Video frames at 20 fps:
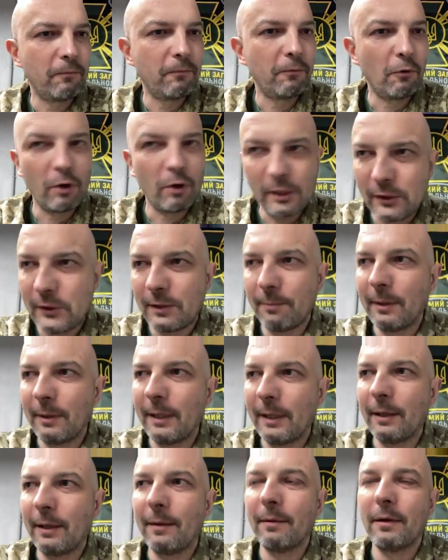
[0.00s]

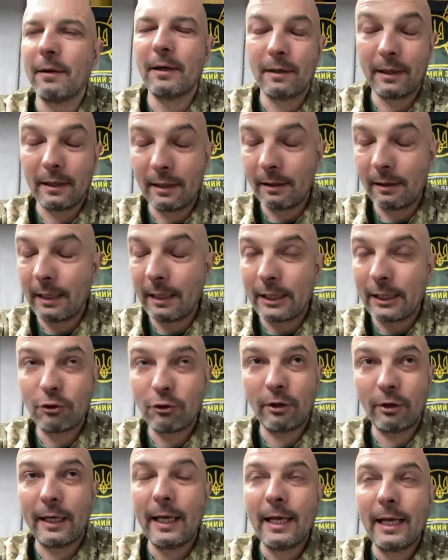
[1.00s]
forcibly, actually,